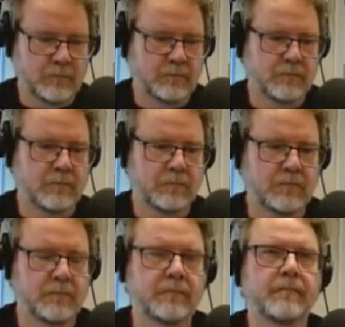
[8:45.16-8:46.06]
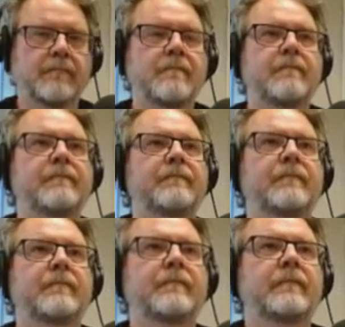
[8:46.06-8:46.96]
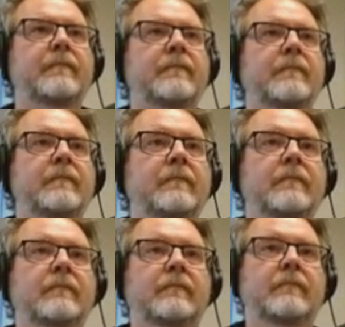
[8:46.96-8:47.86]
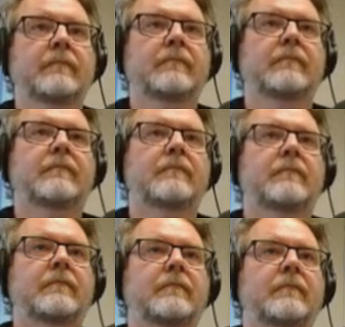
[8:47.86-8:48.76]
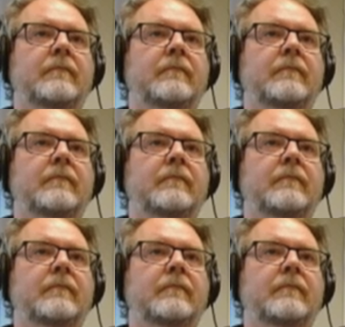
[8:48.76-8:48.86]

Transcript: The person shown says nothing.